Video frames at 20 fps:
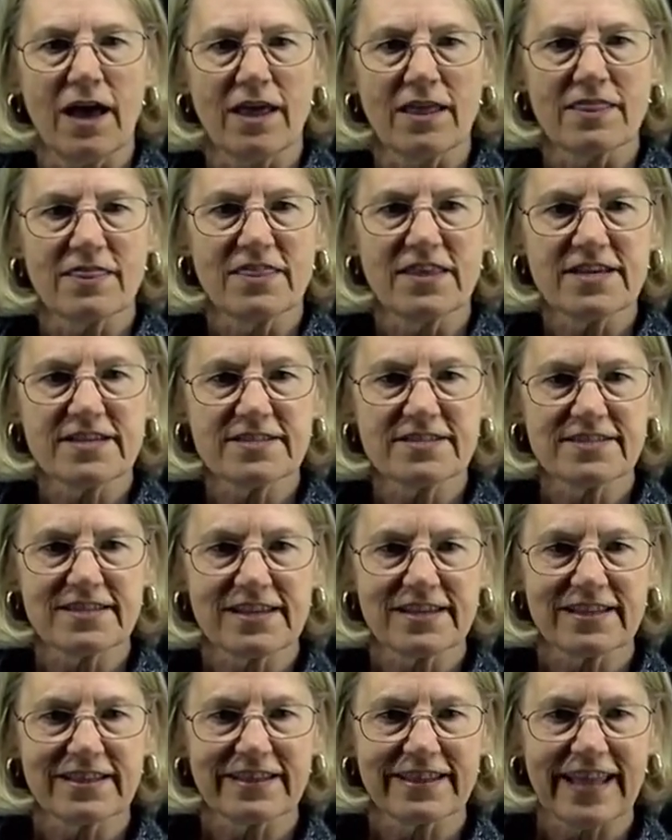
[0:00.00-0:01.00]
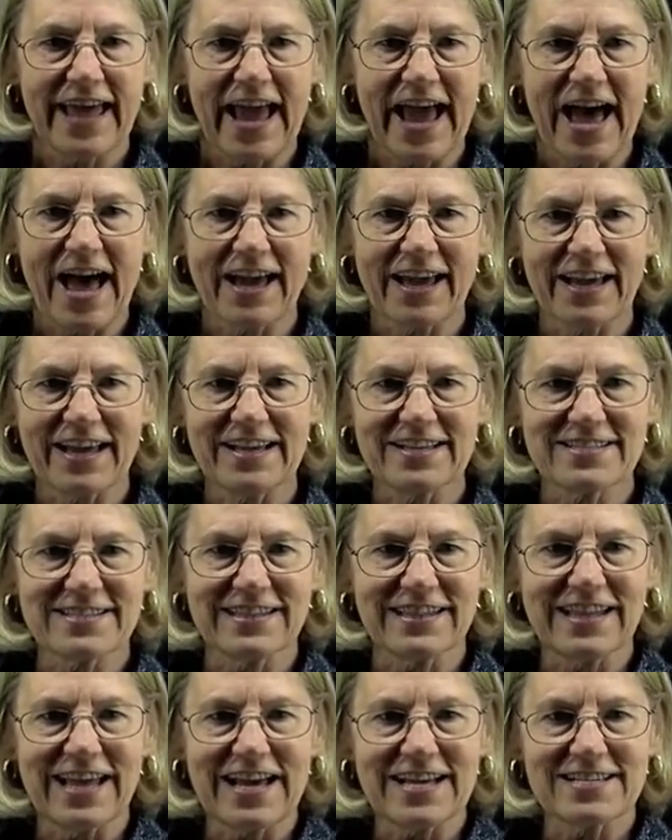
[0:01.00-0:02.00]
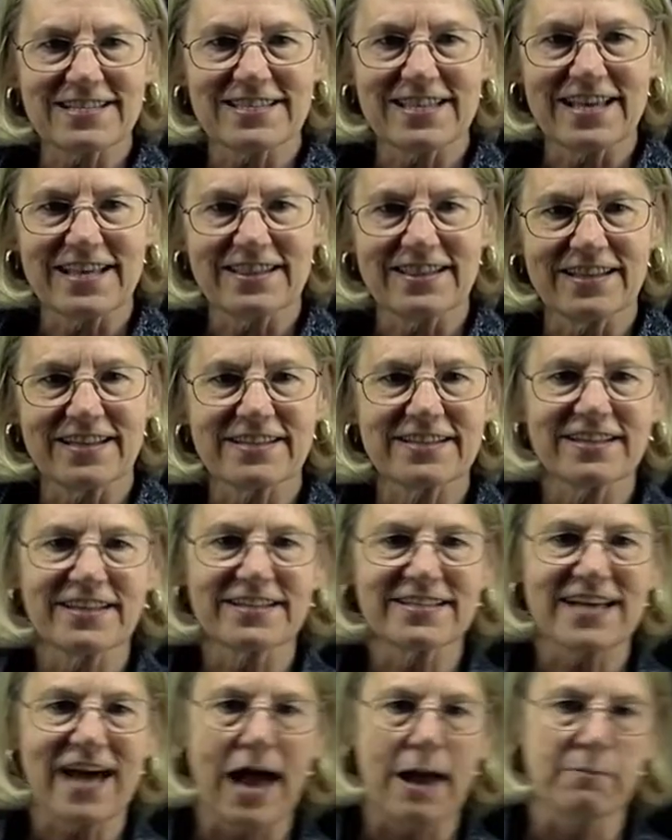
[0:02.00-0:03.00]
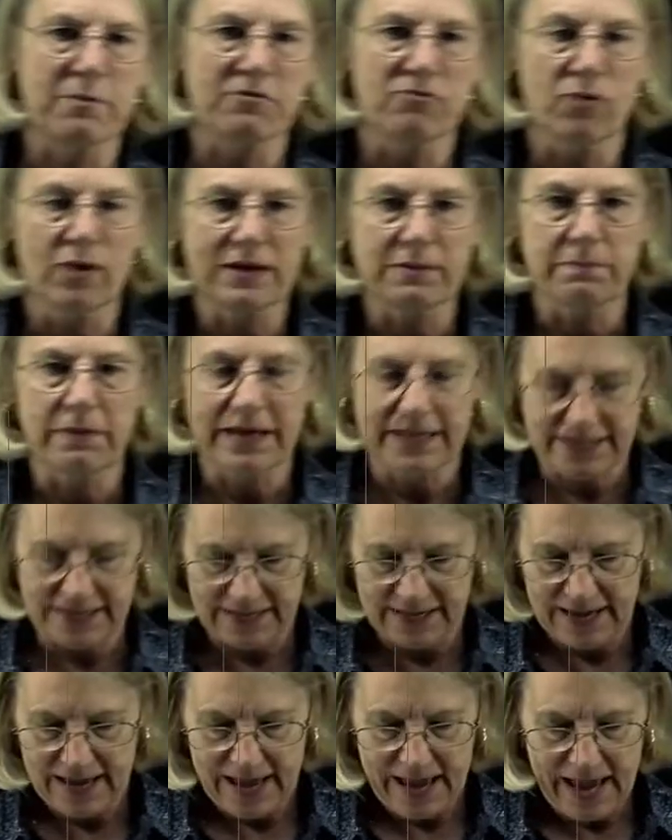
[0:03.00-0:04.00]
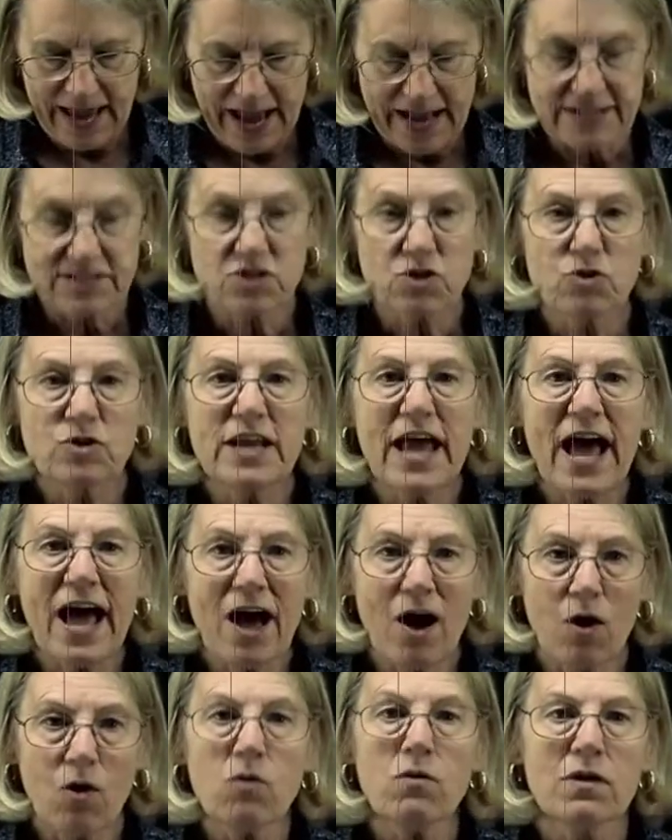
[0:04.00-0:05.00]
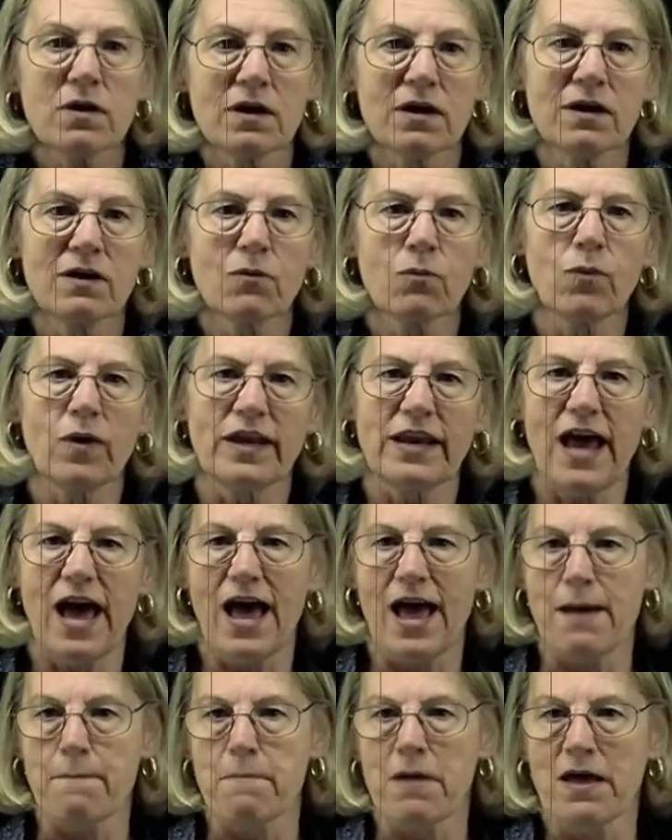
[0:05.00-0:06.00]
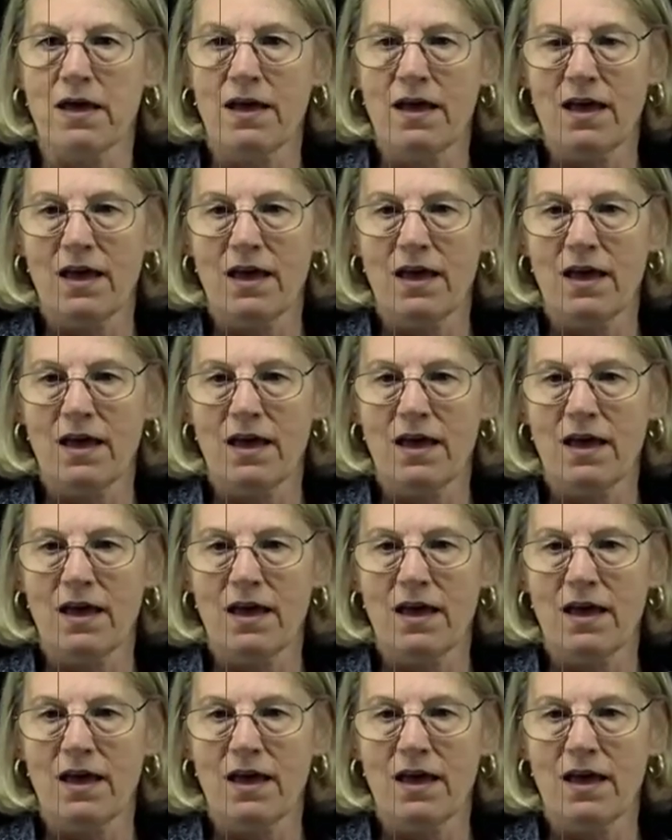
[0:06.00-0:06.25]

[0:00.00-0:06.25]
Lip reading: this lag is less than the time of one bit. And so now when I'm